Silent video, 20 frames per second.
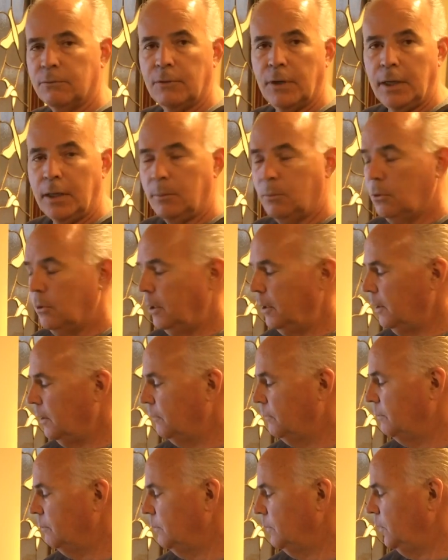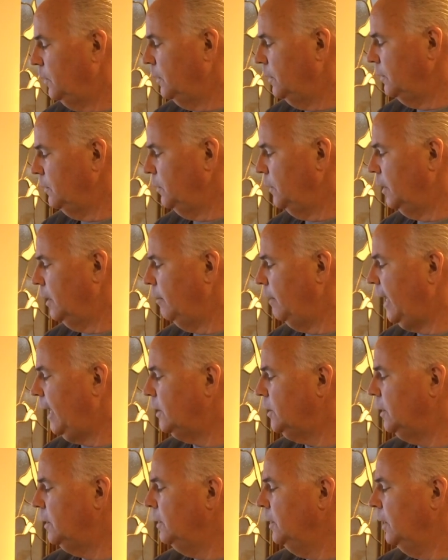is very important, as you can, you can
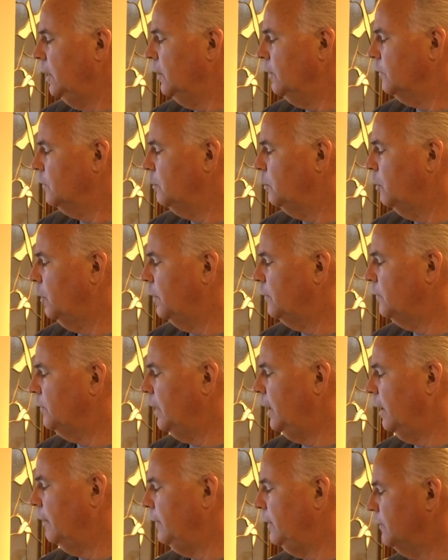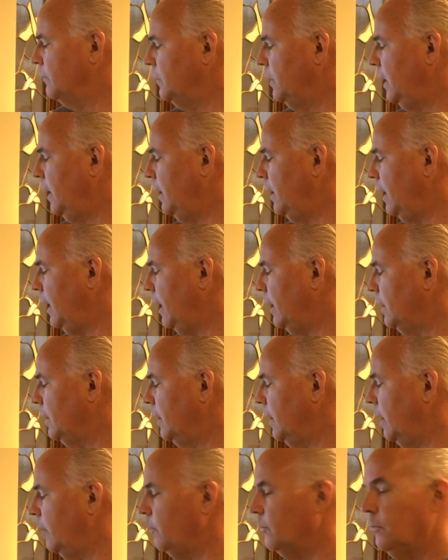imagine, supports healthy skin
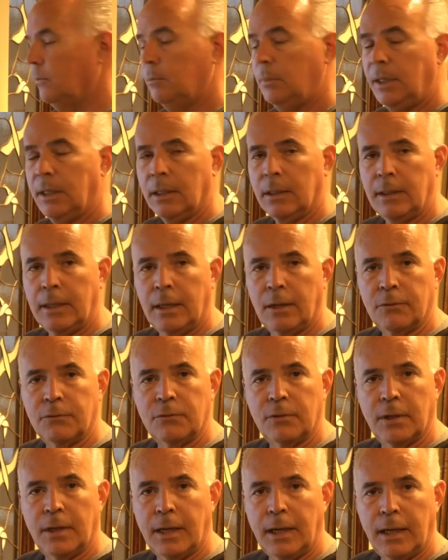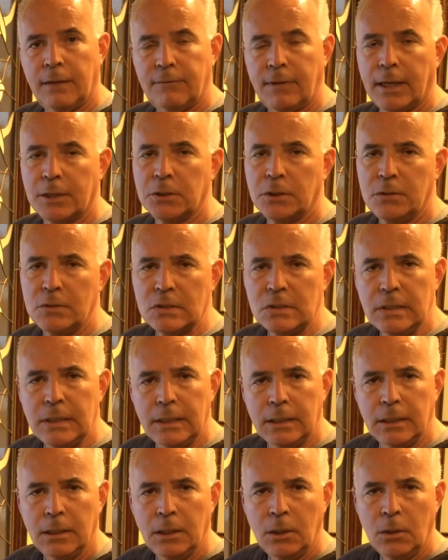and gums. And being a dentist, I have actually
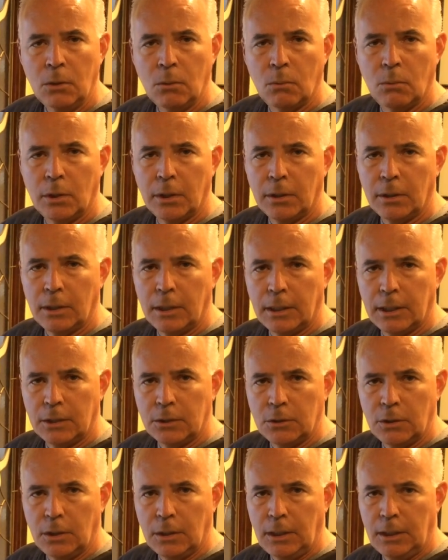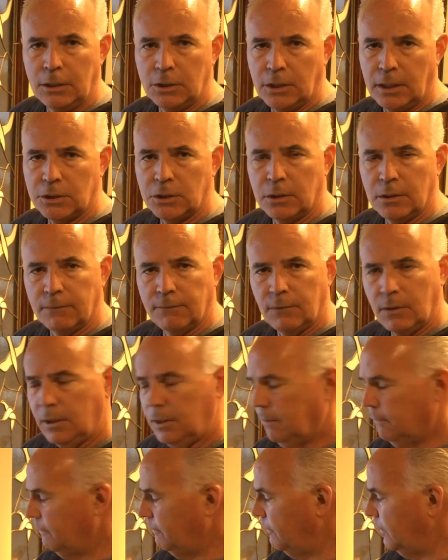seen where uh, ingestion of,
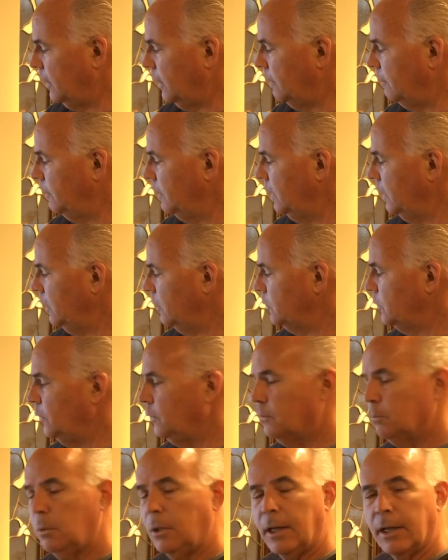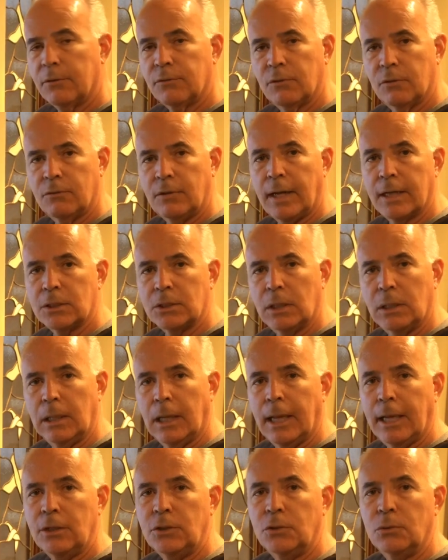of um, Juice Plus has actually
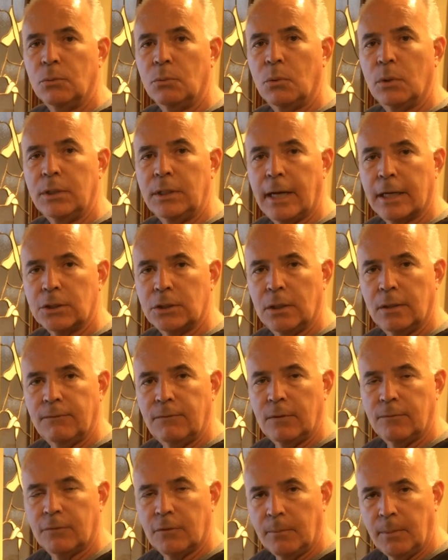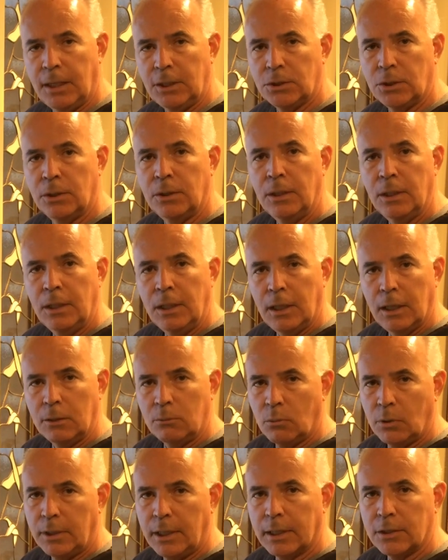led to reduction of inflammation
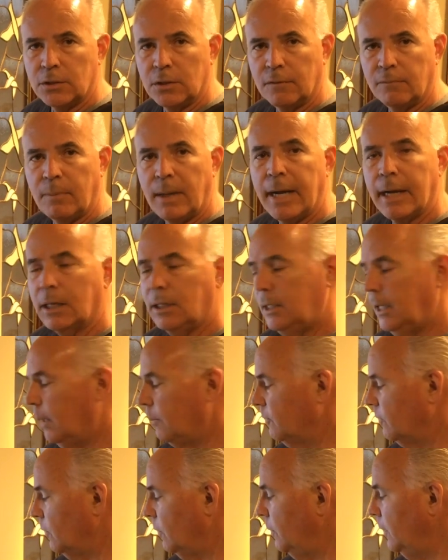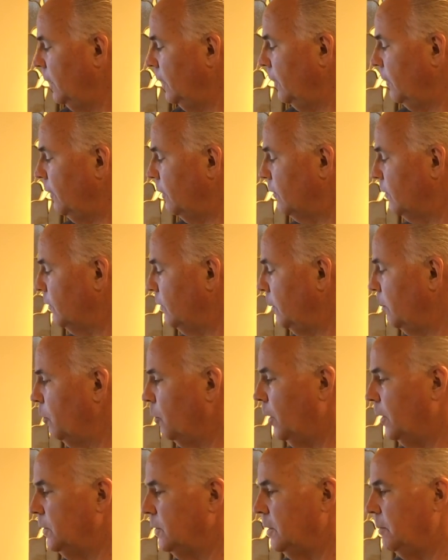and reduction of pocket depth. So this is
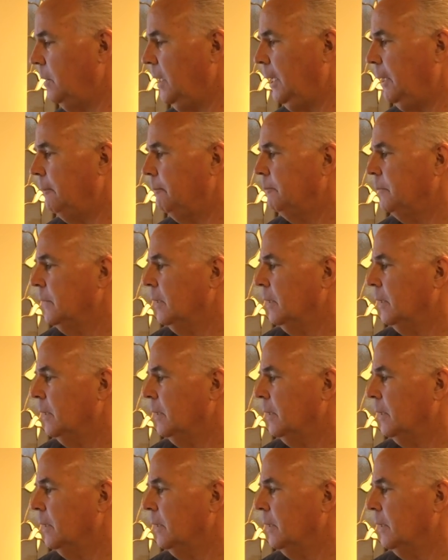important to me.